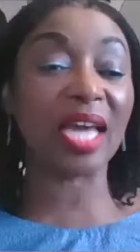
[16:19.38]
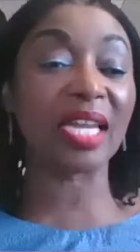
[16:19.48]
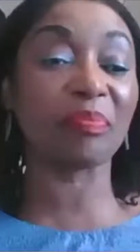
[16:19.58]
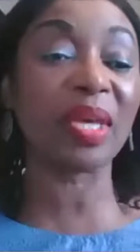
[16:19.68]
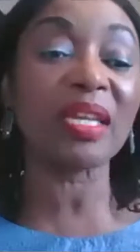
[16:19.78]

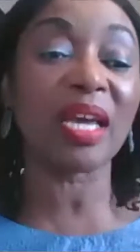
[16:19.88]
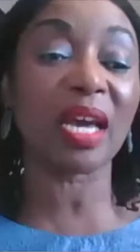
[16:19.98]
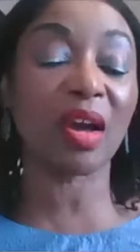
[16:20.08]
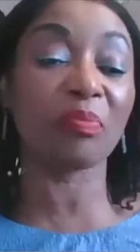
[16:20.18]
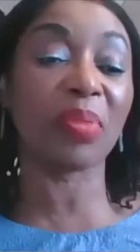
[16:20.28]
a
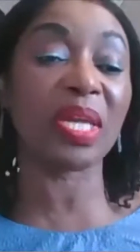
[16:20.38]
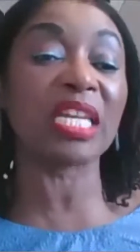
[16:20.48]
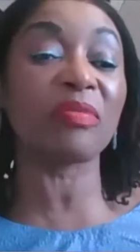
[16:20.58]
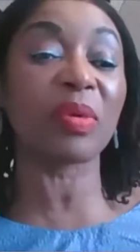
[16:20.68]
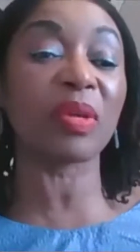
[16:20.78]

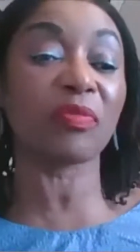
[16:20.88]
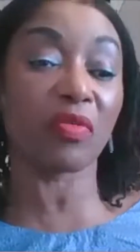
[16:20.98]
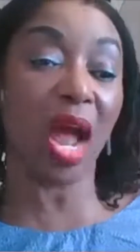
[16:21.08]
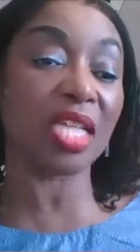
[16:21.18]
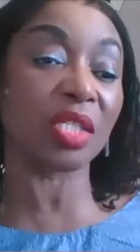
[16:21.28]
competitive bid for
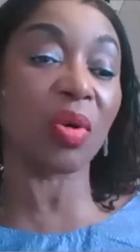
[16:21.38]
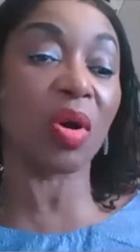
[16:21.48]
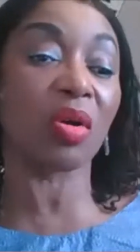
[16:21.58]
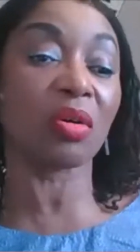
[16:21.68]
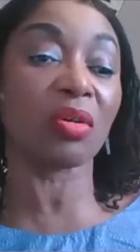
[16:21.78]

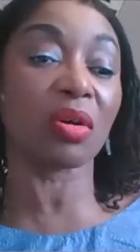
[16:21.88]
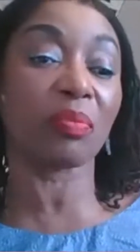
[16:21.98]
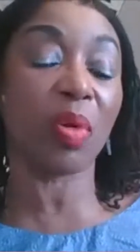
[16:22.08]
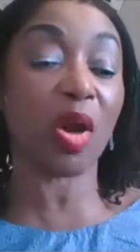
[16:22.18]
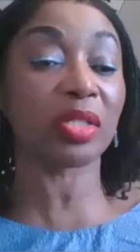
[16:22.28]
Roswell
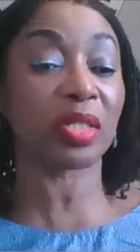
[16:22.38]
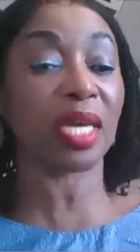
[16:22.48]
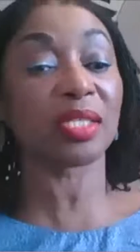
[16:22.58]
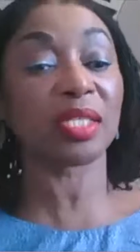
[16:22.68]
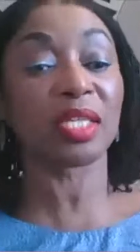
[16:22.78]
Park
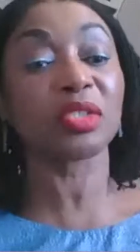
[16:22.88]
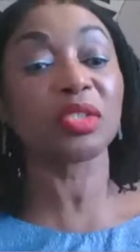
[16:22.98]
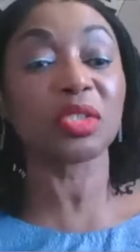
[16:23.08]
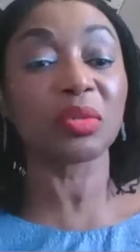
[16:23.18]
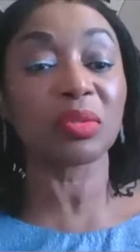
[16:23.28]
Cancer Institute. I'm